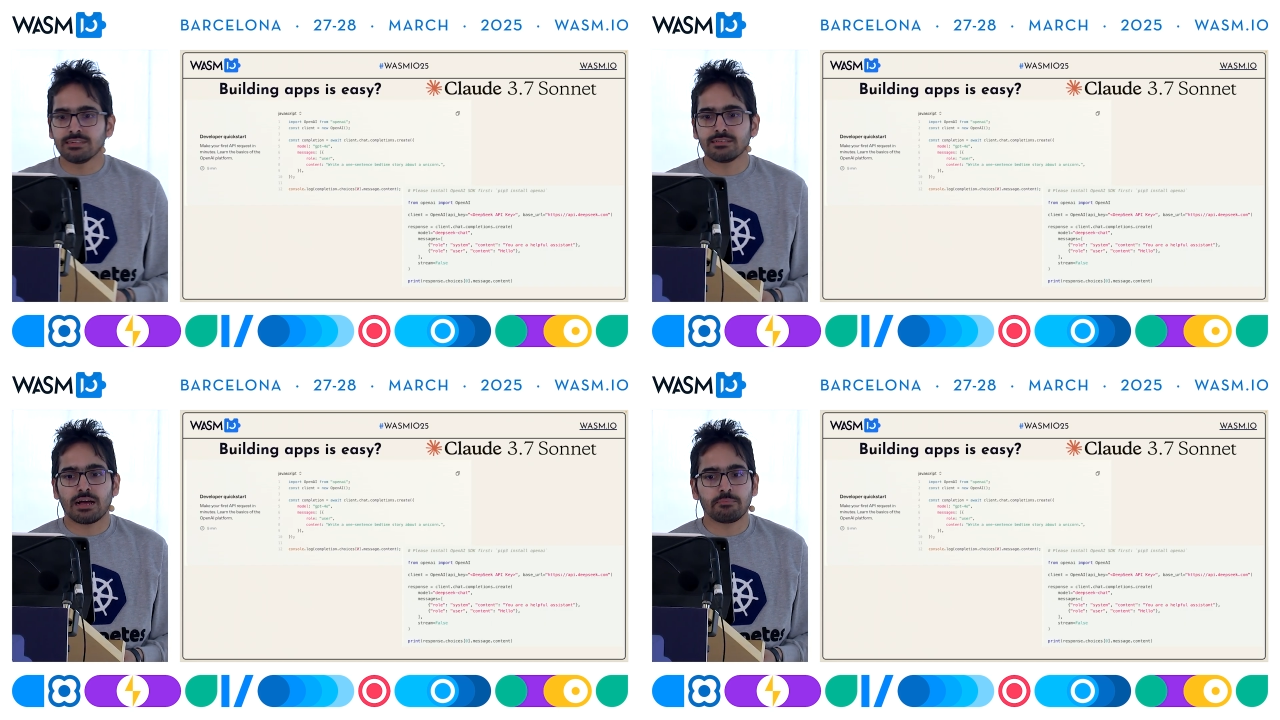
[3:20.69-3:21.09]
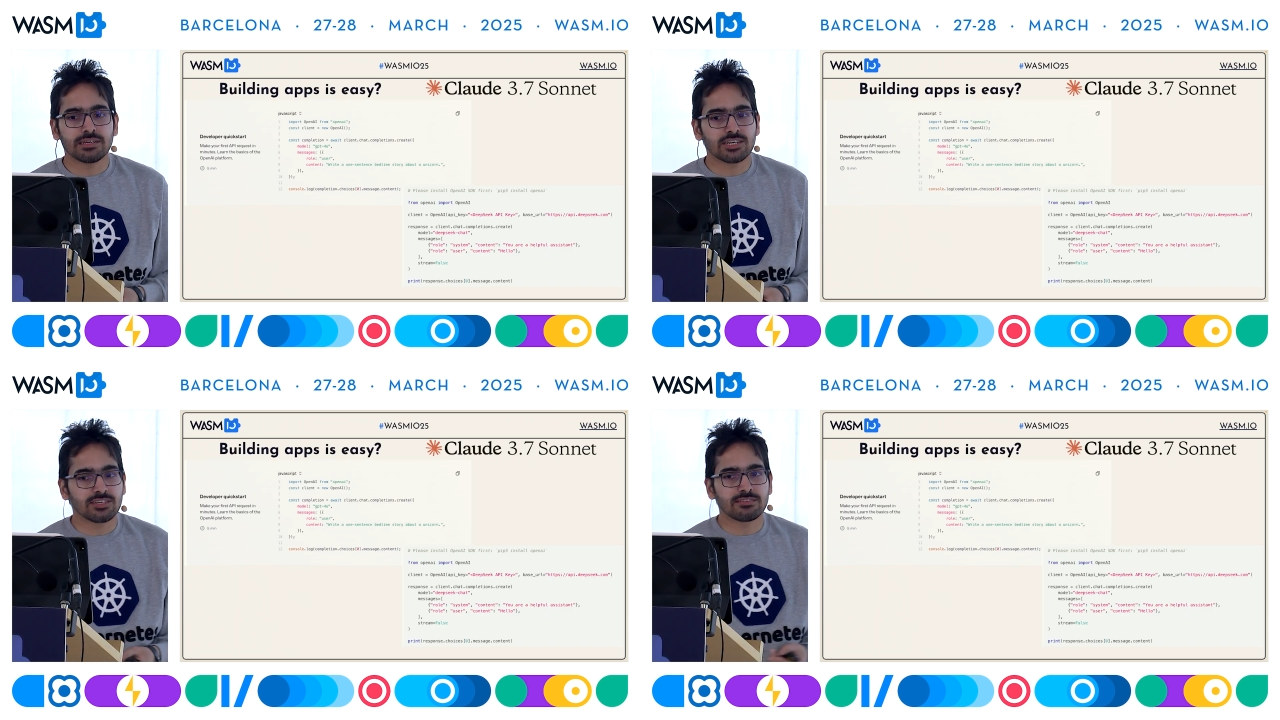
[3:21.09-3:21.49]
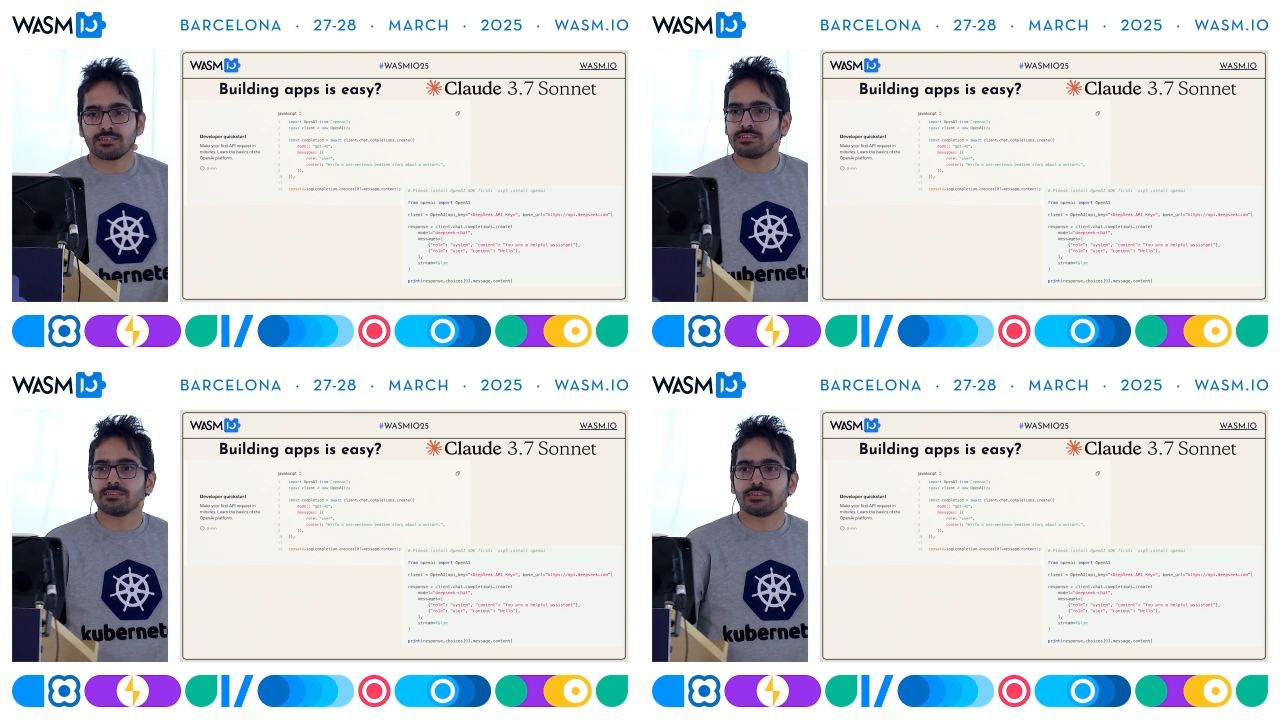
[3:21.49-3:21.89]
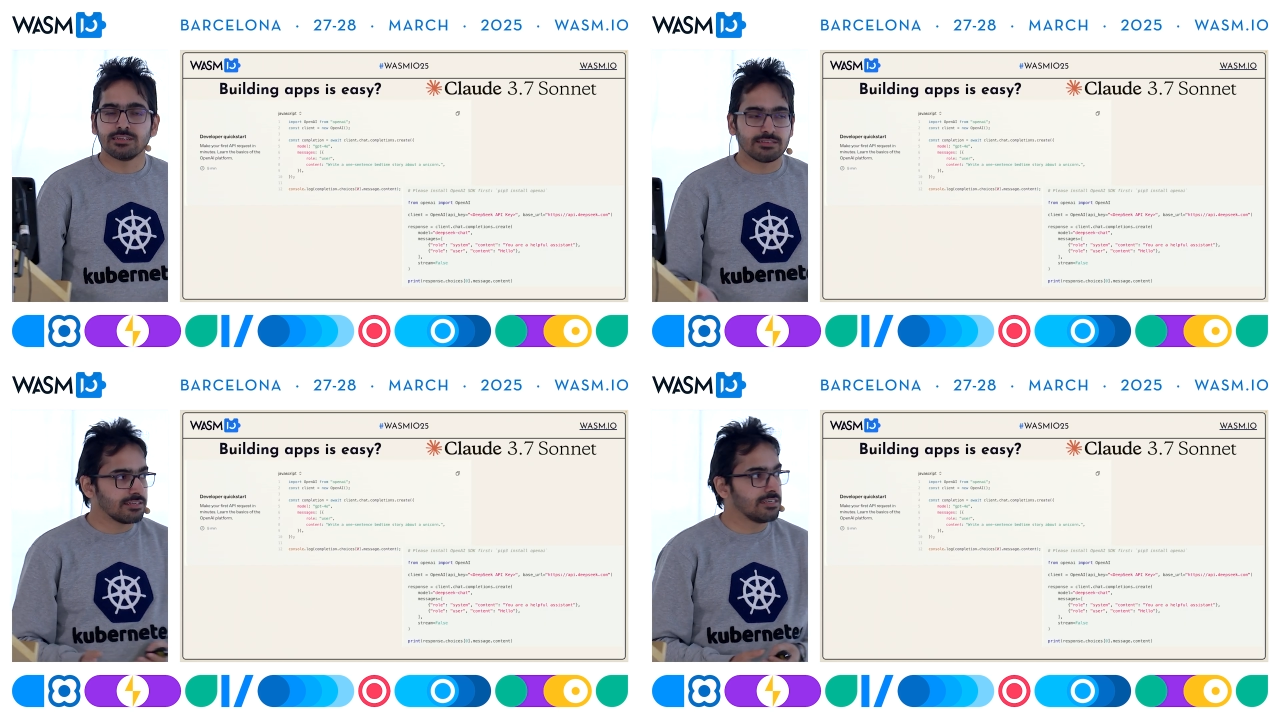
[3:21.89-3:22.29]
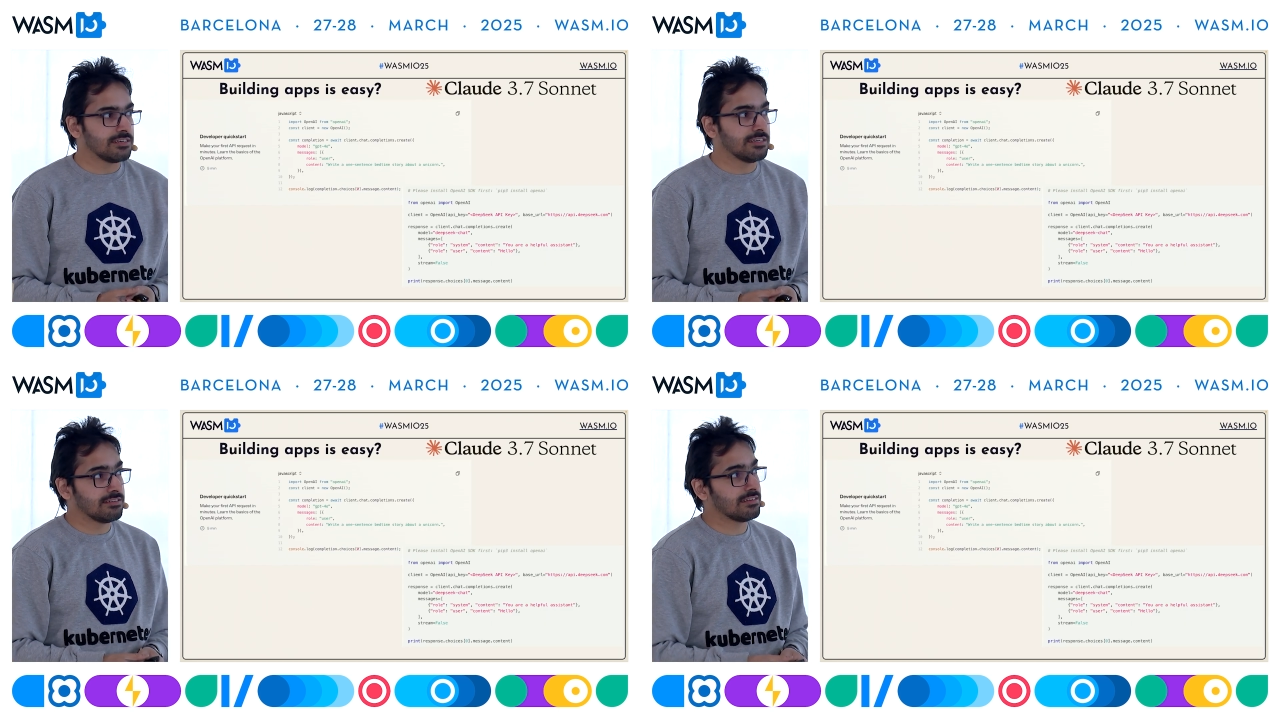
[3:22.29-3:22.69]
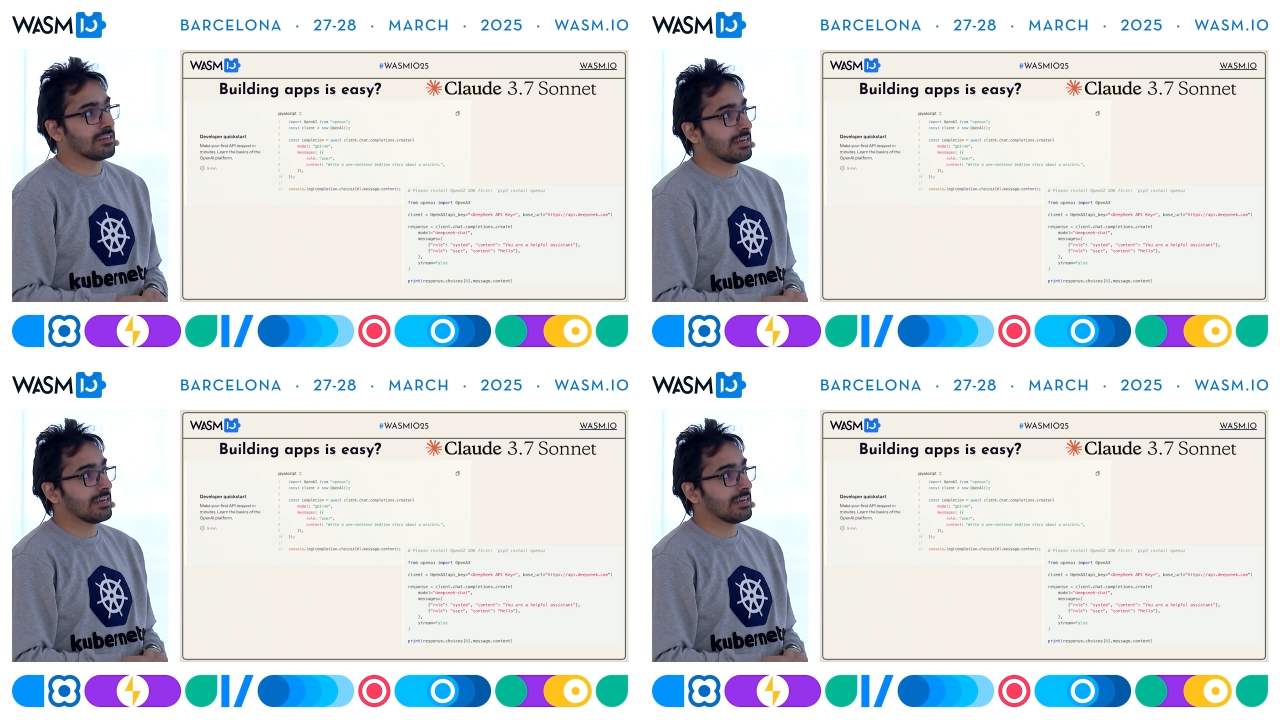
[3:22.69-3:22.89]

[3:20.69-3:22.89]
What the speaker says: these applications is easy,